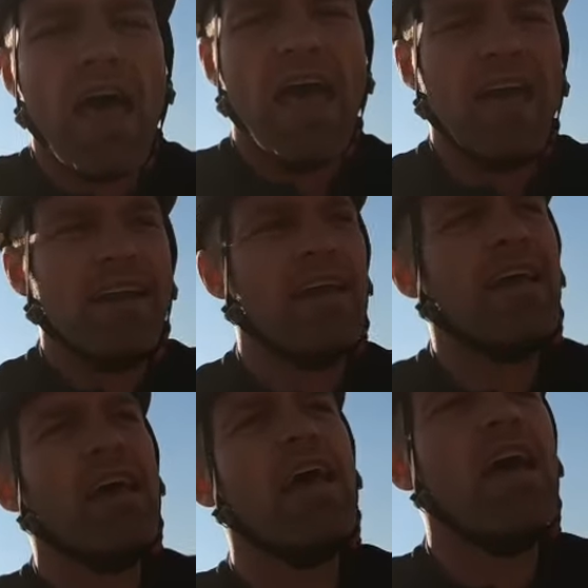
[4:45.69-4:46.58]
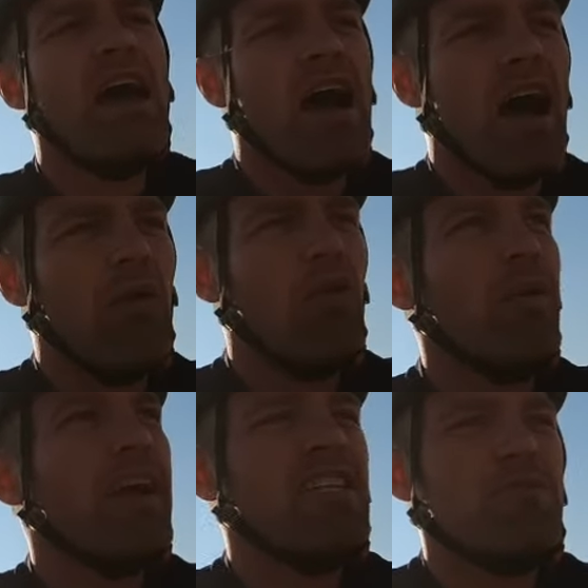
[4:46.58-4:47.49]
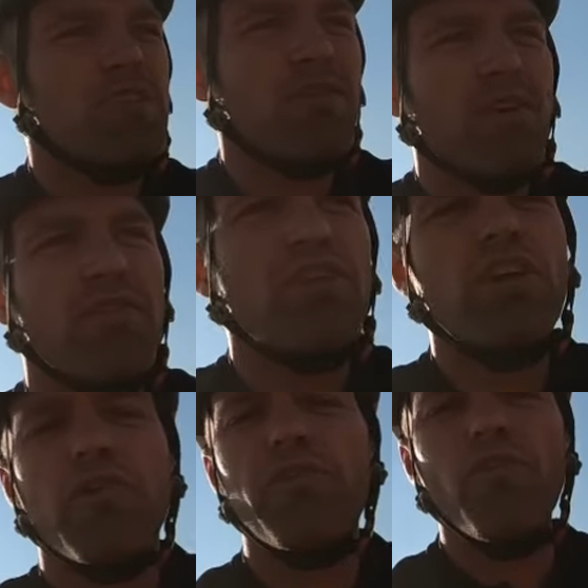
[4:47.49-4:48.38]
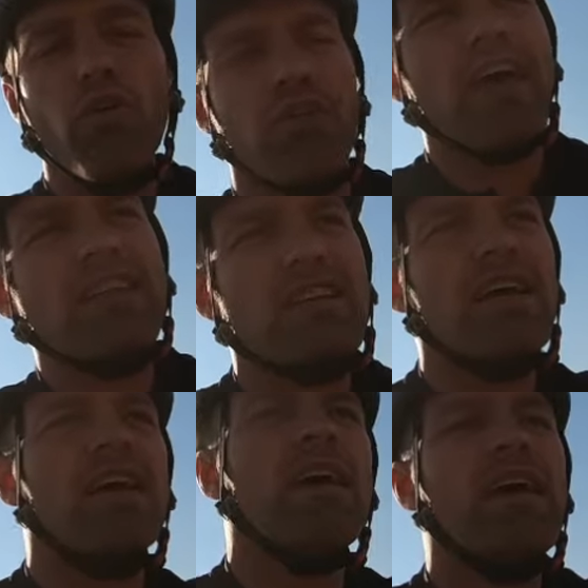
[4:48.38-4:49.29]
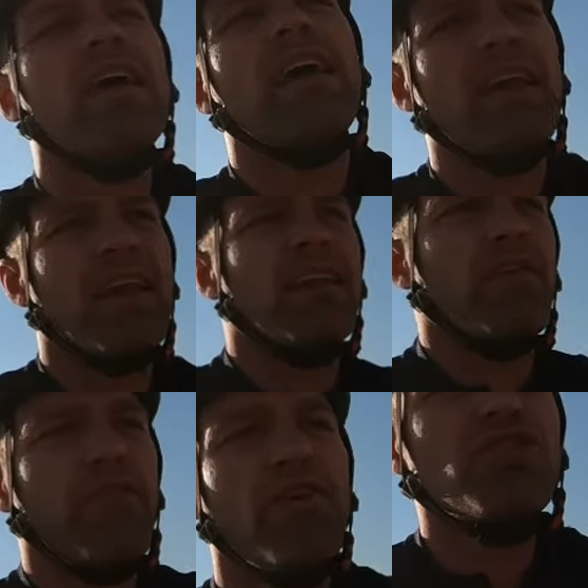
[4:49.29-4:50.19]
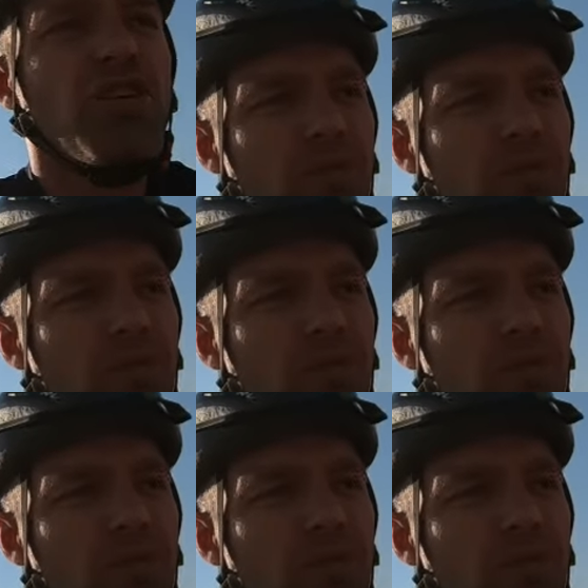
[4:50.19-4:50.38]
and I will make a specific video for that in the future.